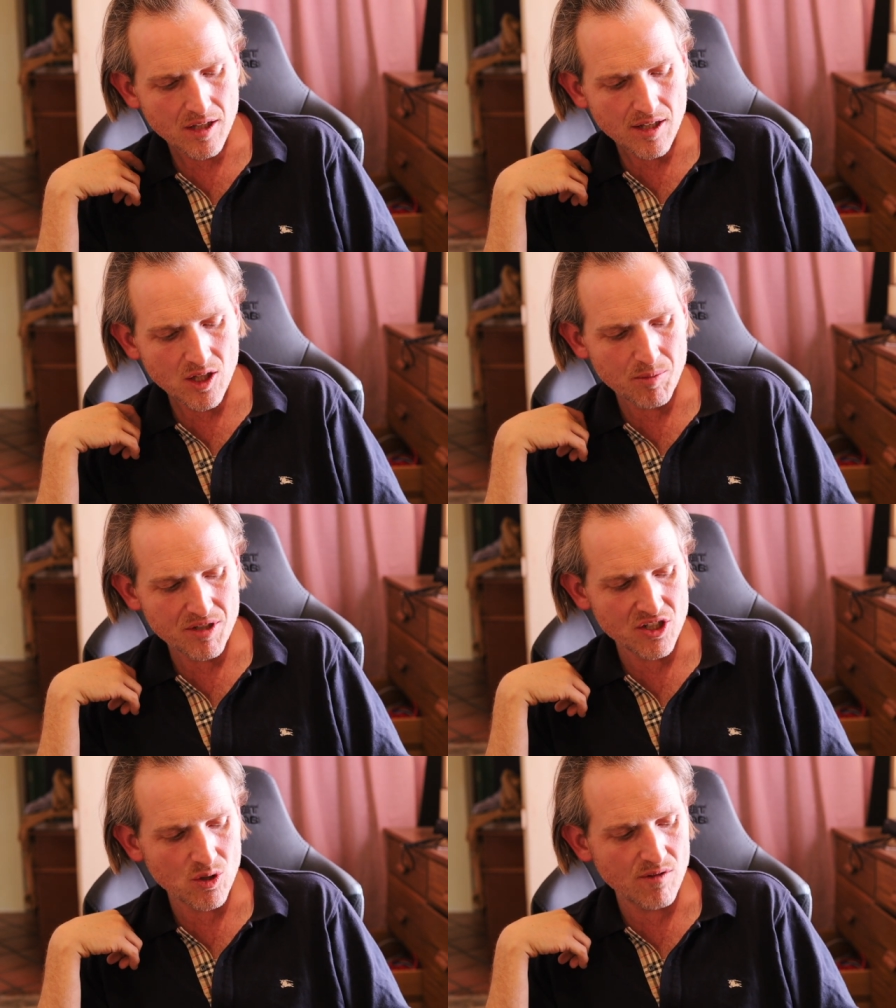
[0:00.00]
The
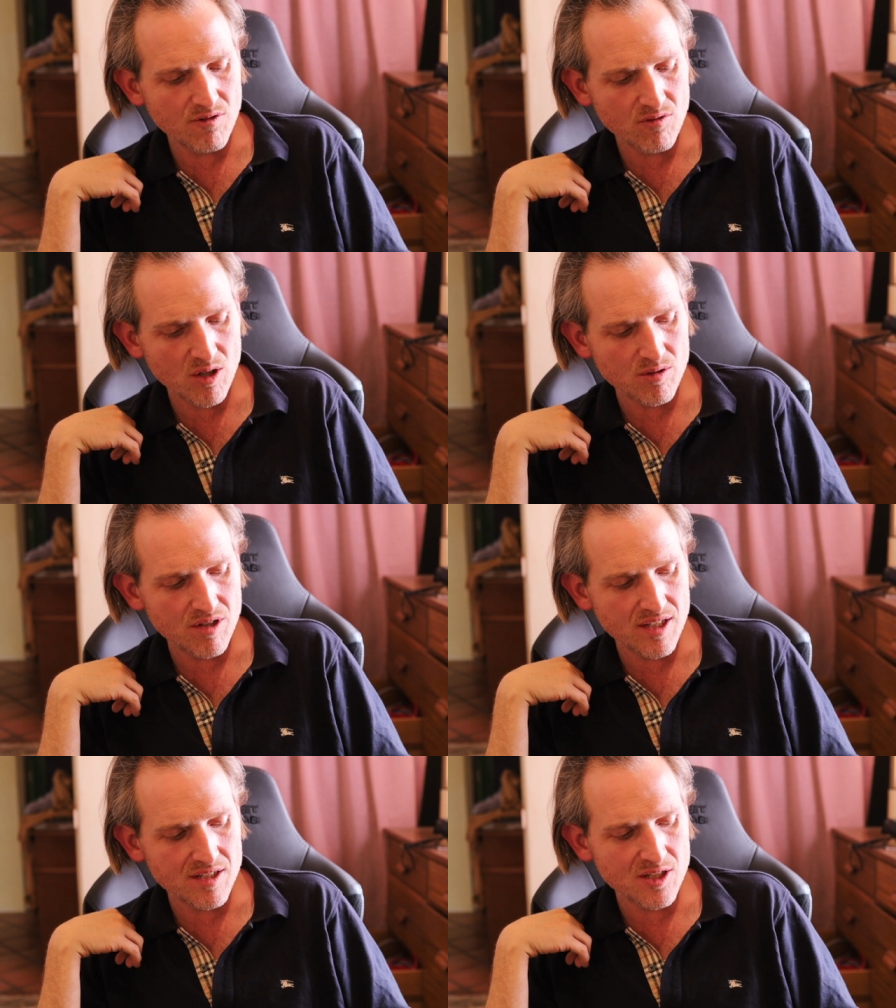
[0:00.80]
potential of
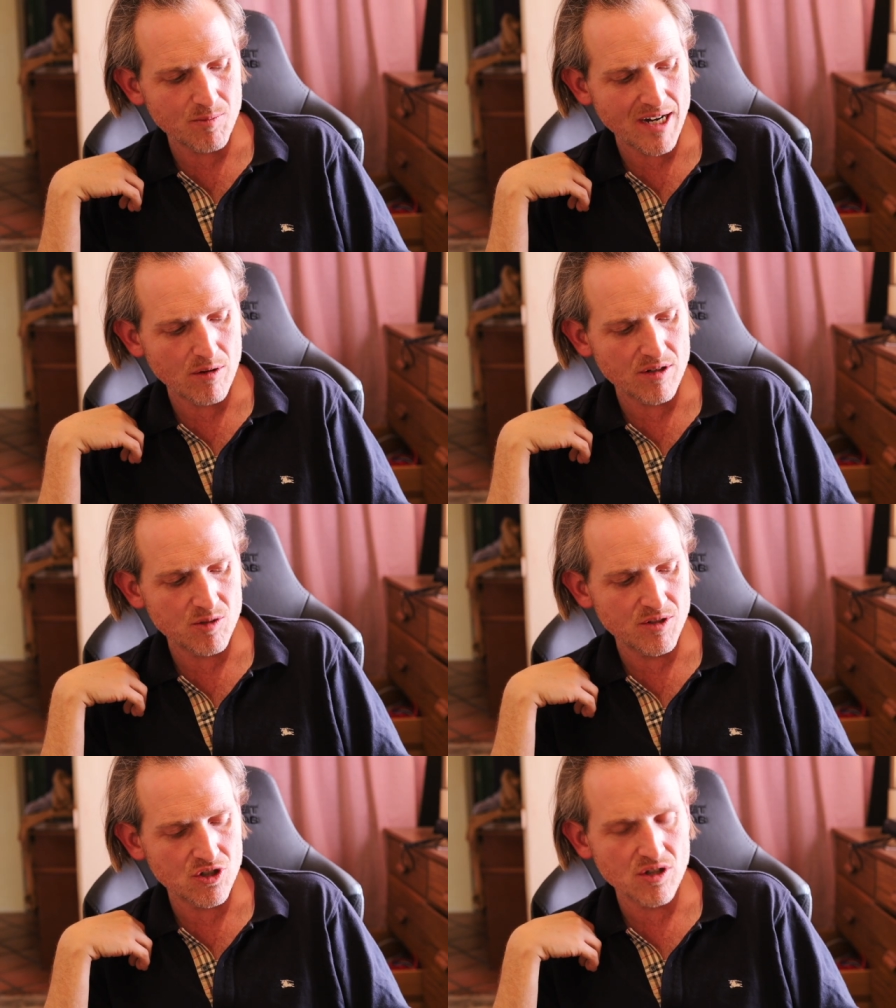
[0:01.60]
growth is its power to
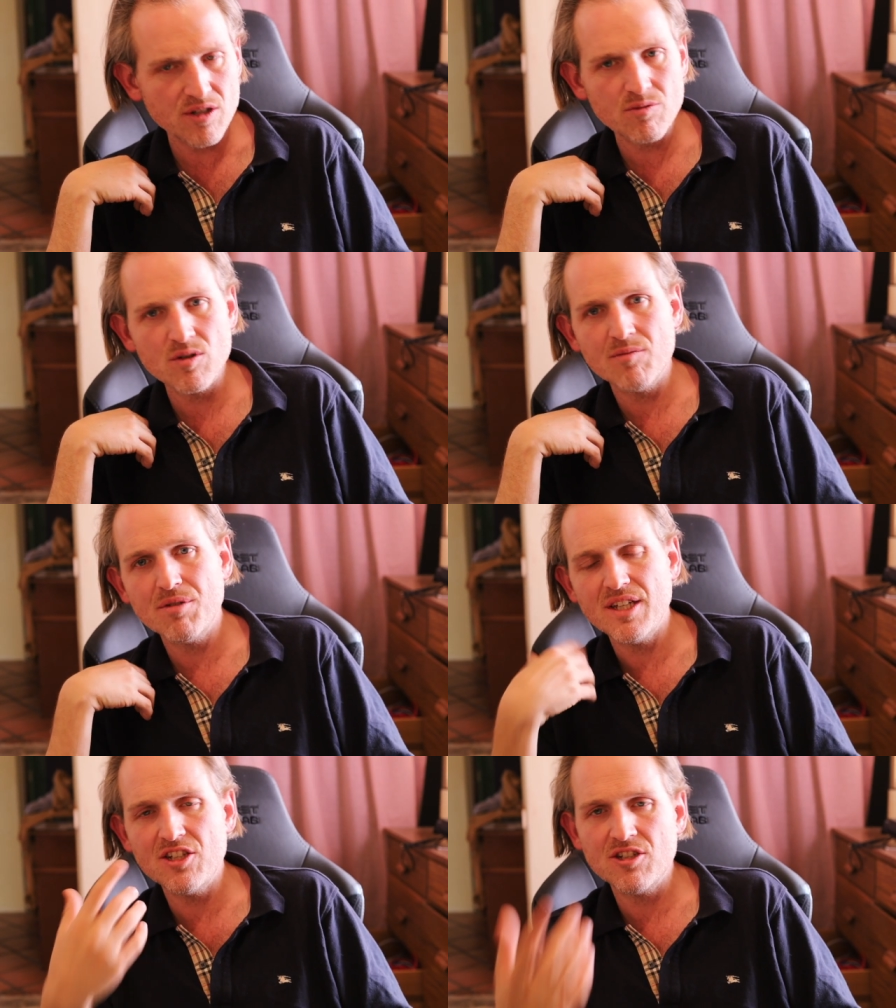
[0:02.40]
mature through
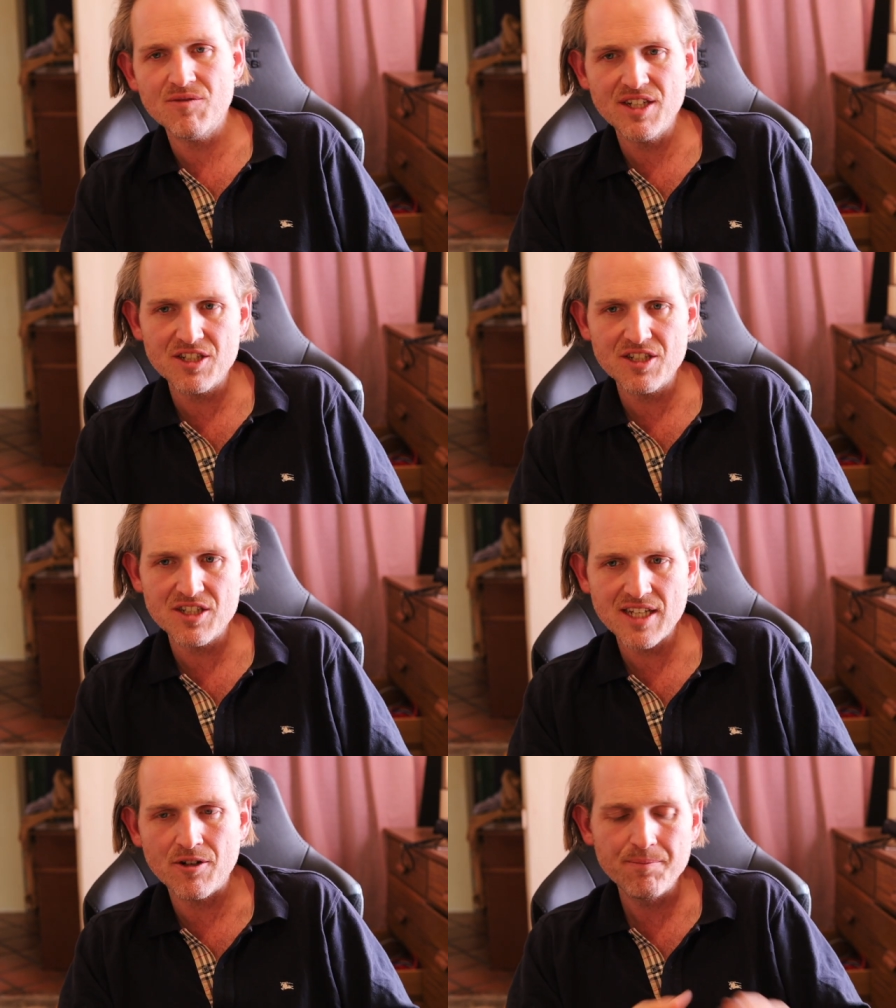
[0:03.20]
completion of each
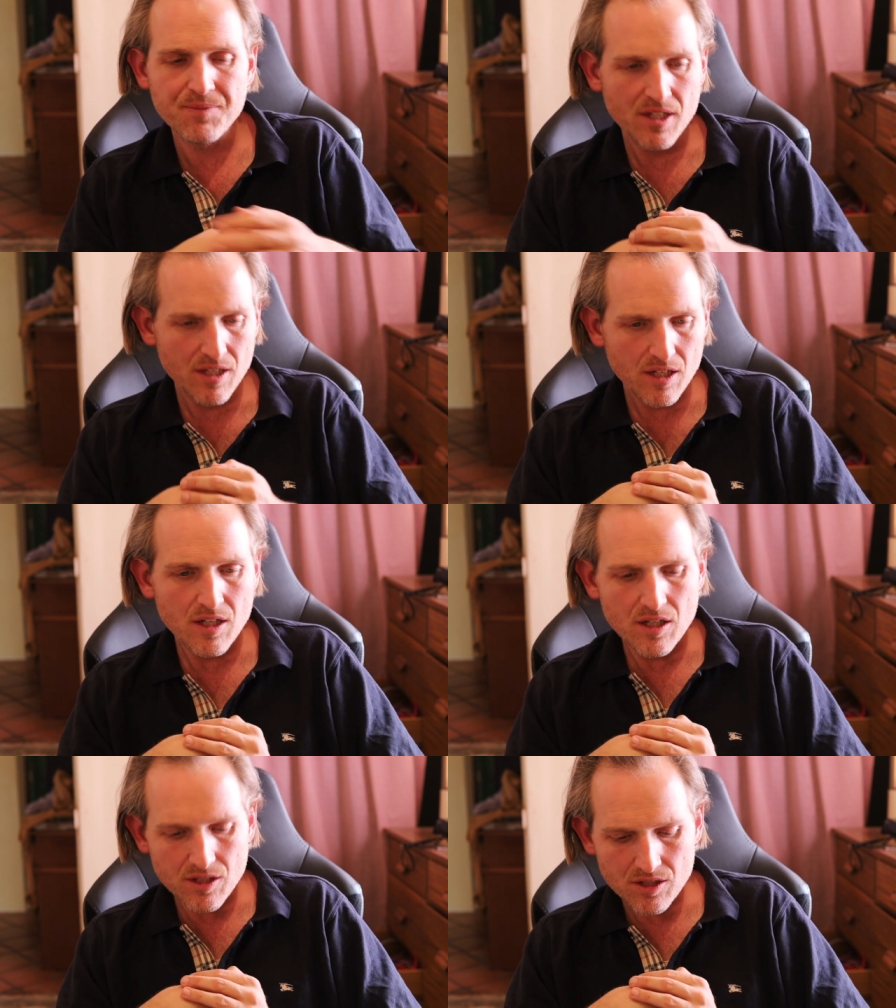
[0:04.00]
cycle.
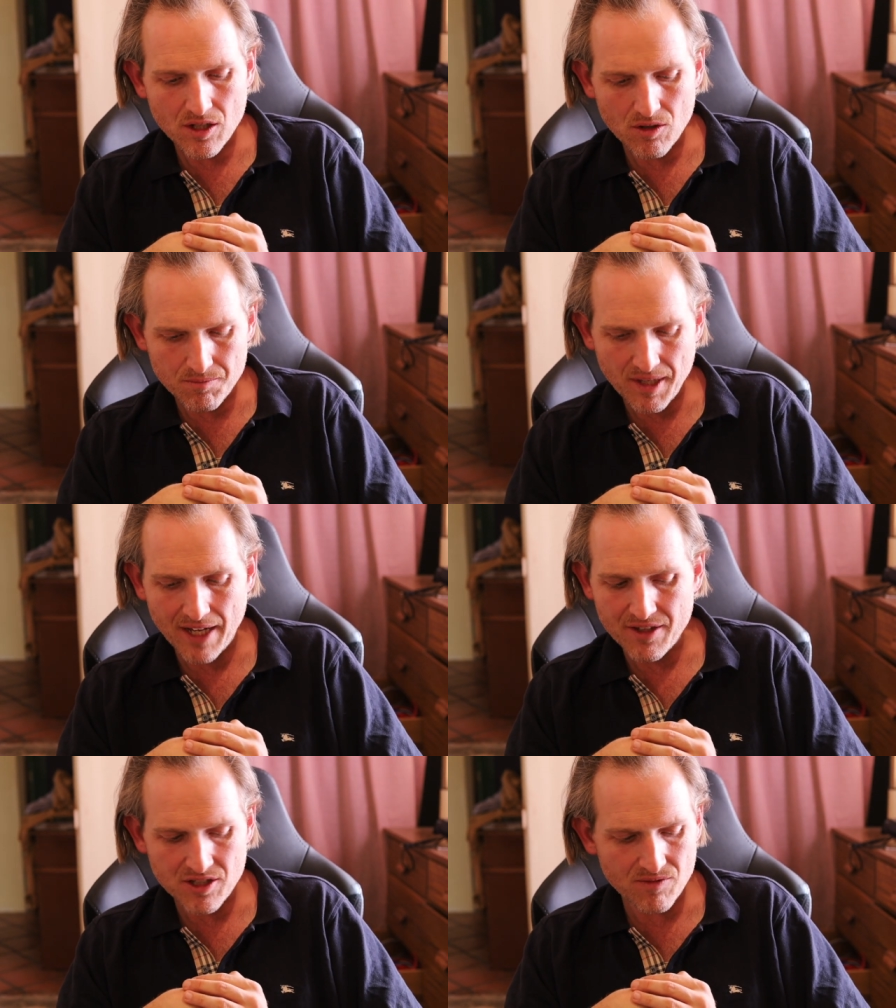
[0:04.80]
So, yeah,
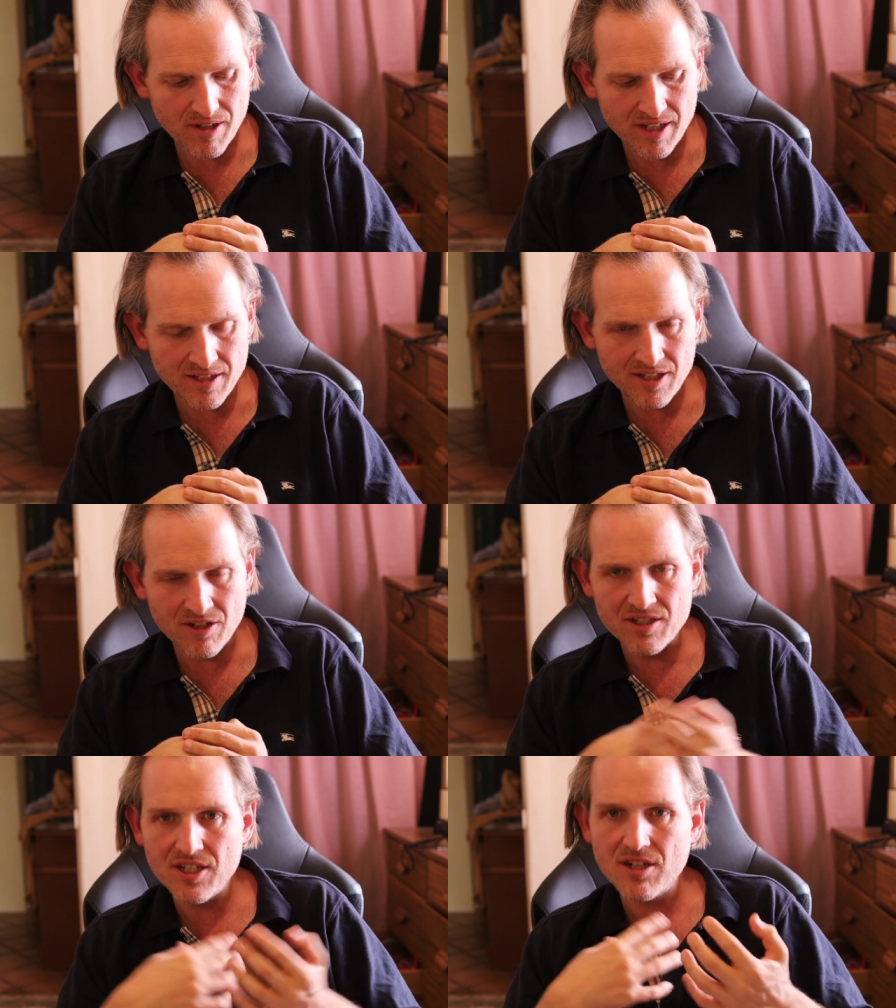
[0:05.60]
this is very near
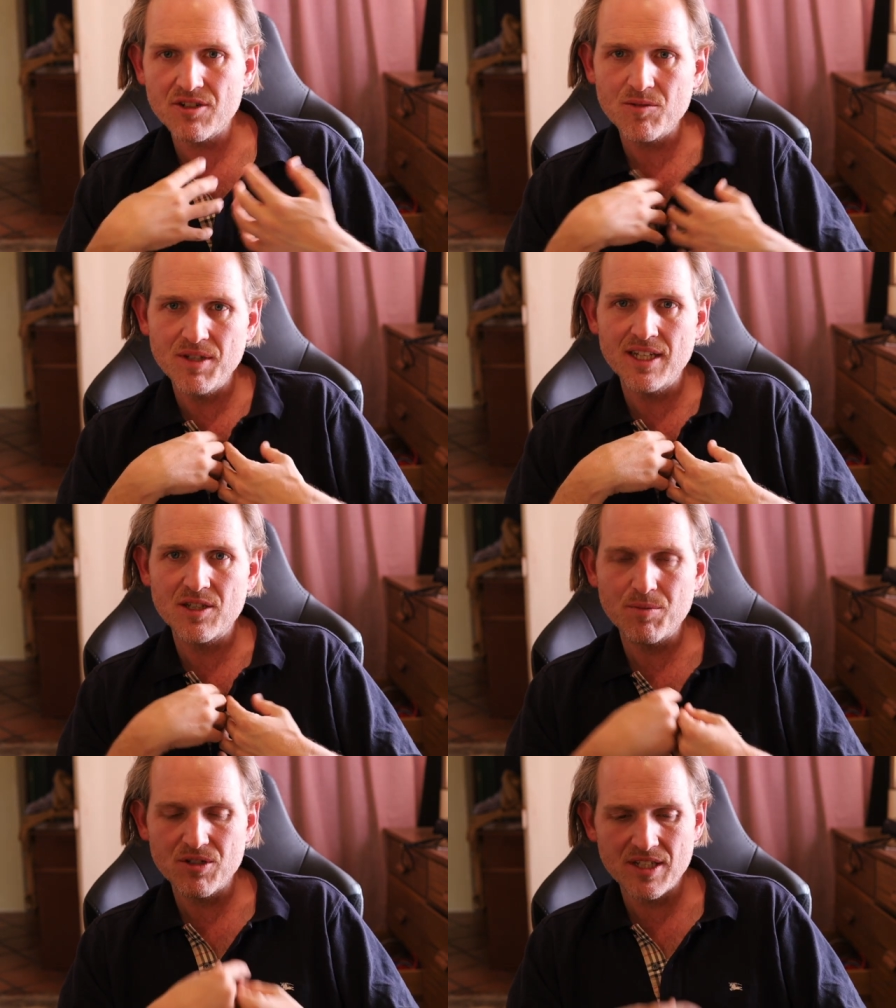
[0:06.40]
and dear to me as a
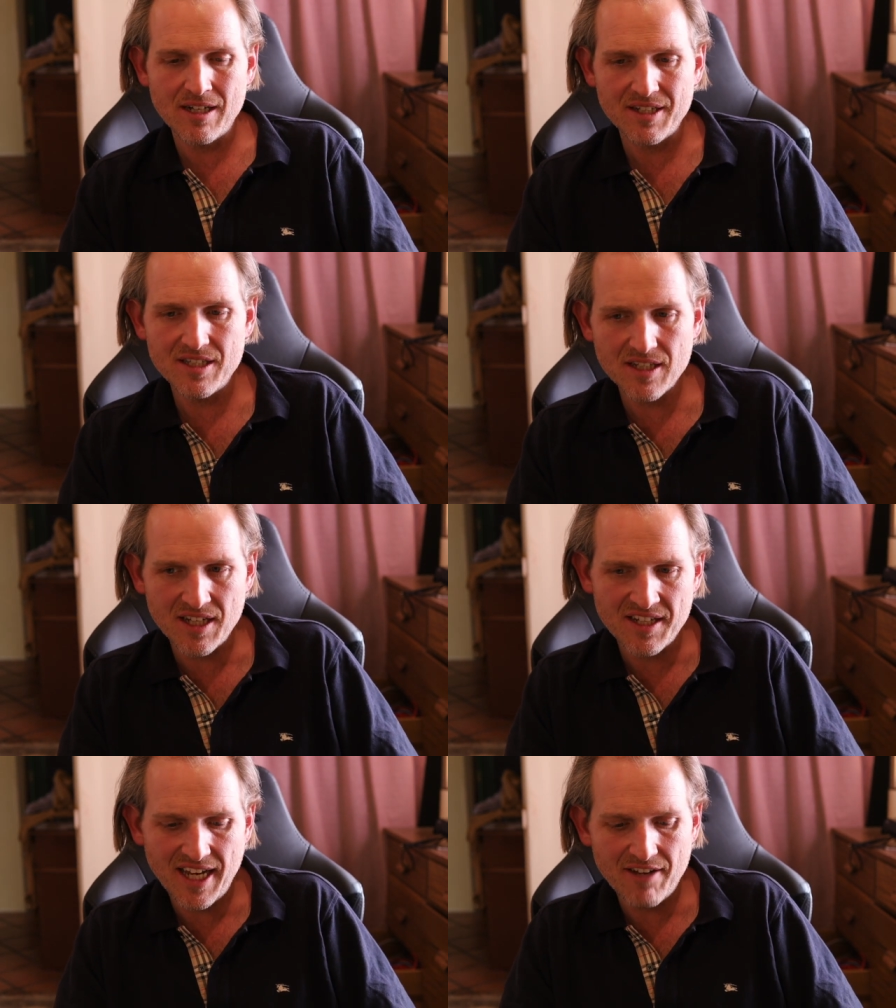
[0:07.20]
personality sun
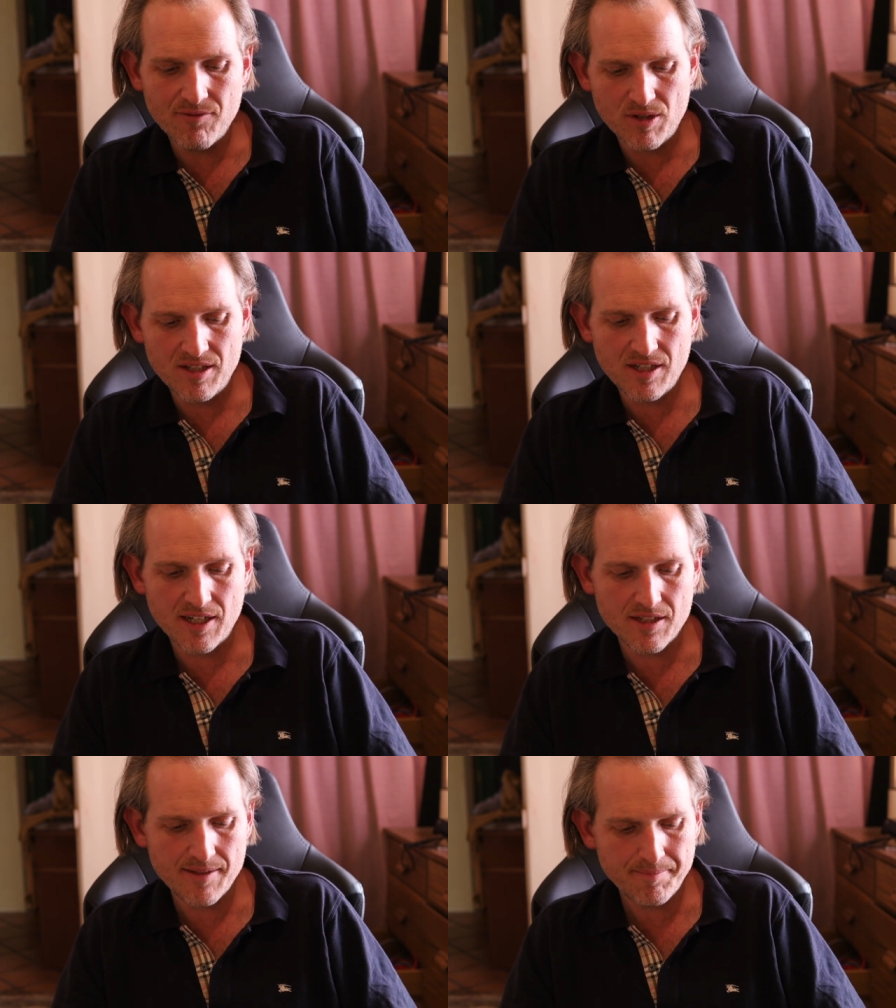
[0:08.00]
in gate 46.